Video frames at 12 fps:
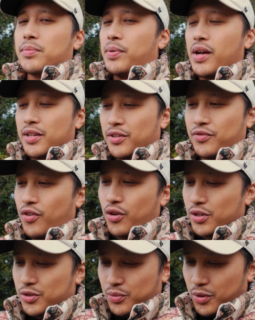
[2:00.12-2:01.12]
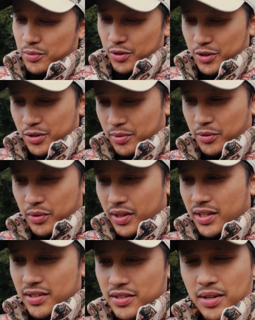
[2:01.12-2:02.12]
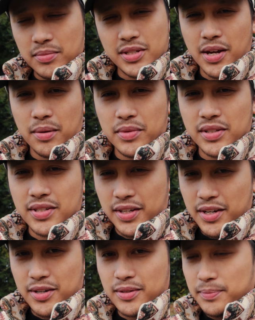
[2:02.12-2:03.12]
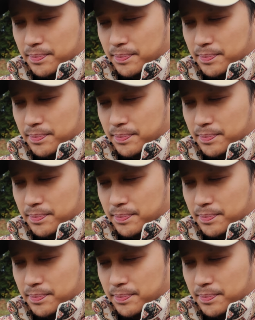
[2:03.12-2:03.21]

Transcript: the Pocket 4 is rumored to be released sometime this year.